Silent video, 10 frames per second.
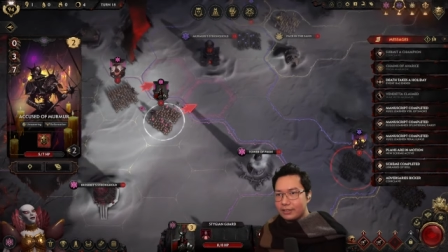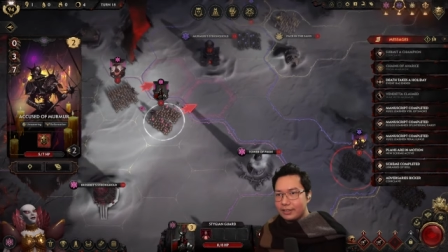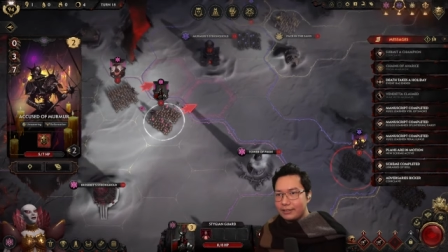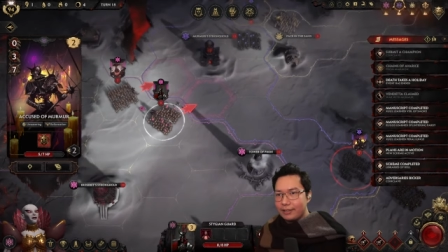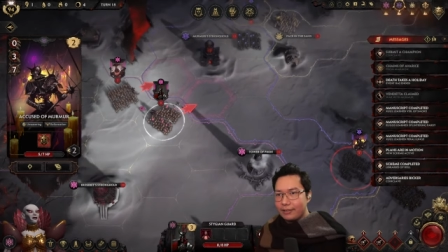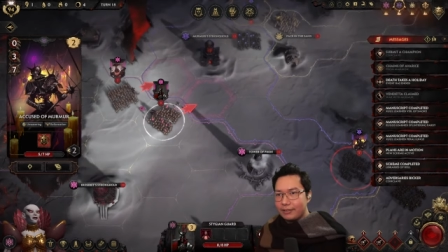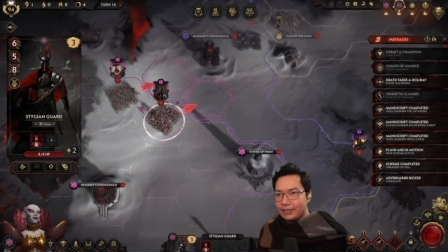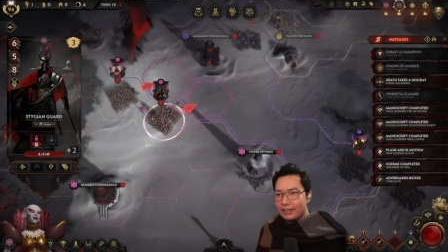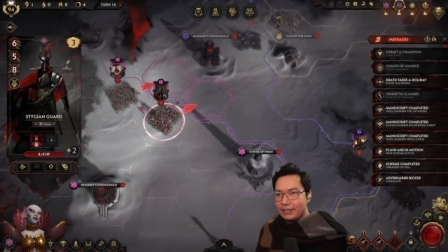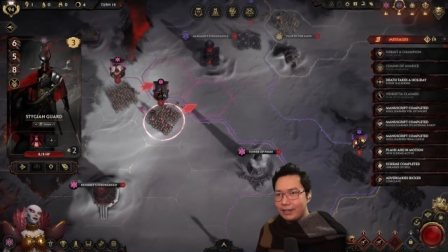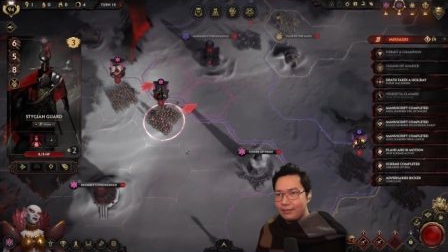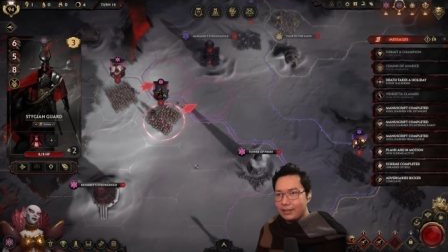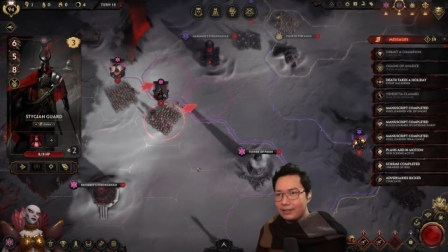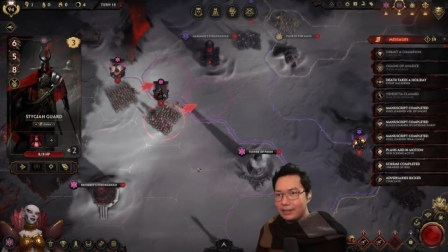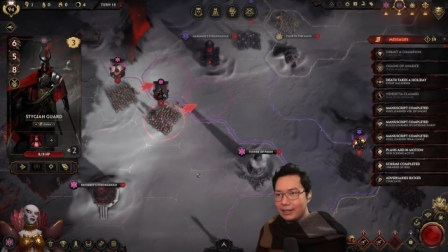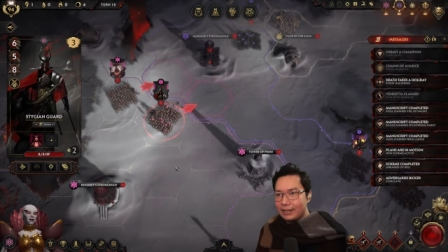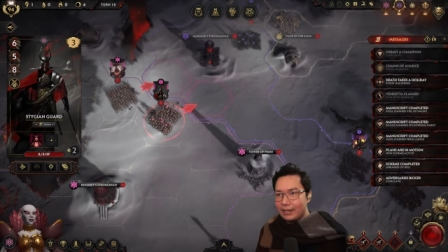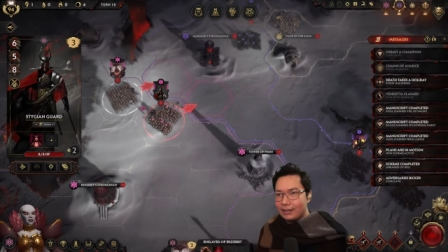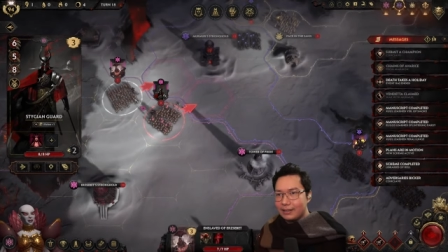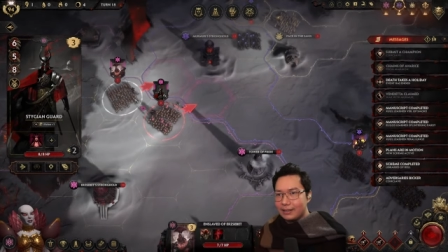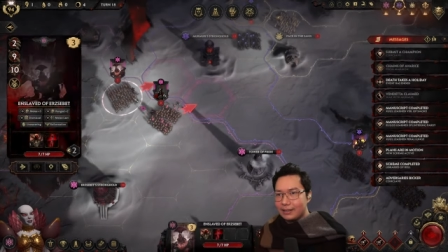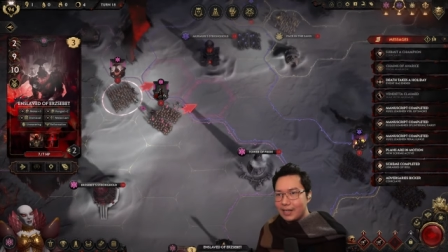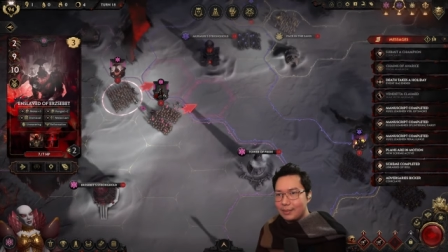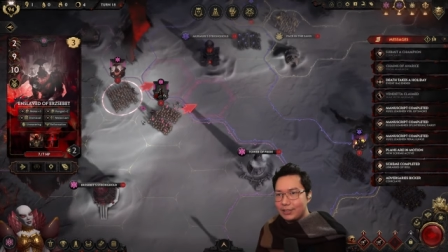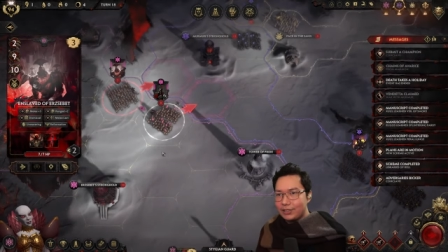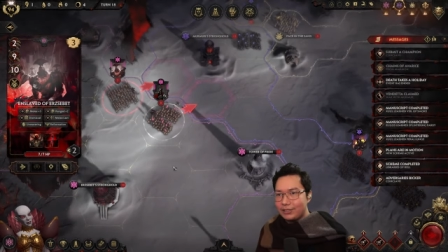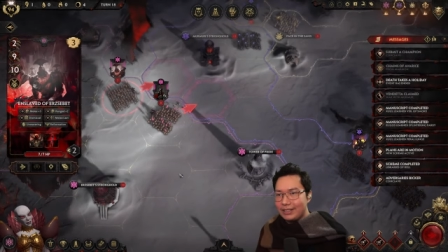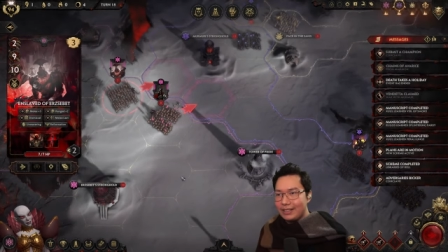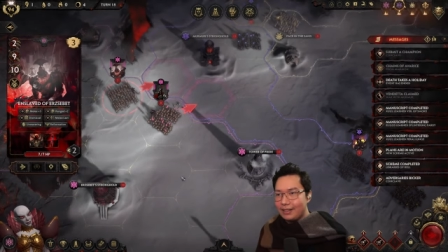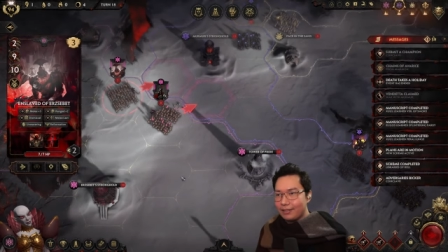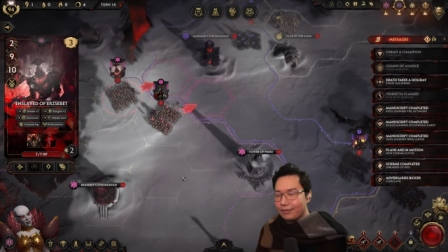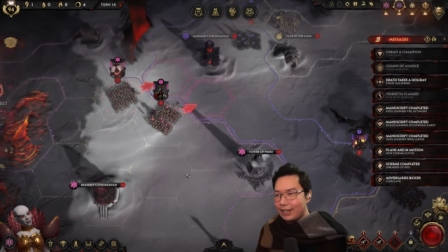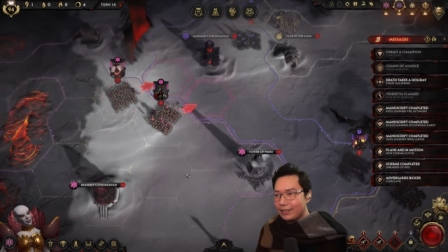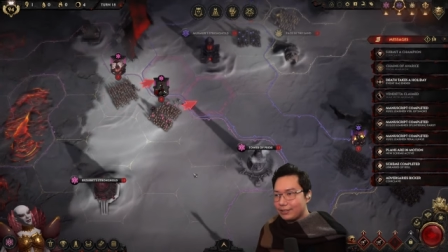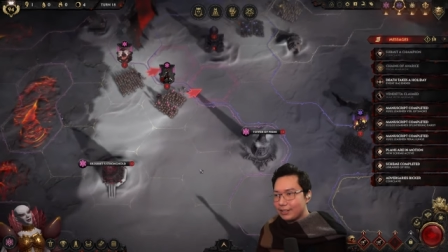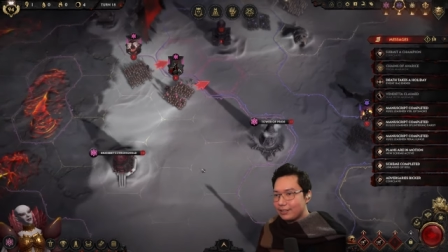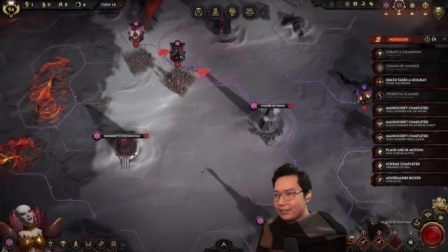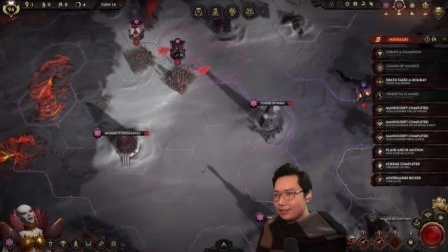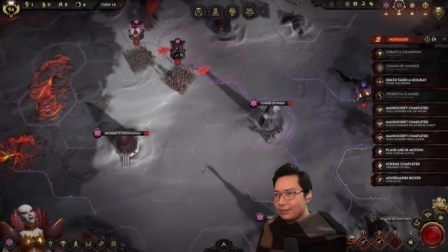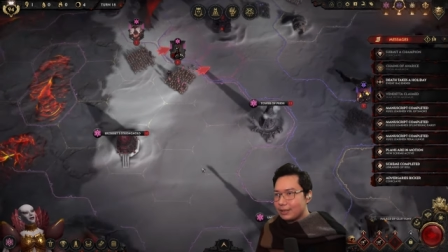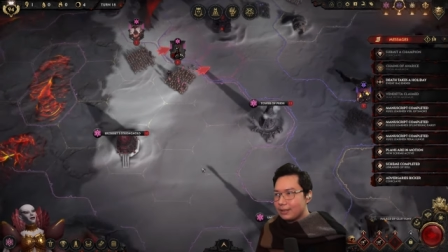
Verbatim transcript: zero three seven, it can't deal damage to either of our units.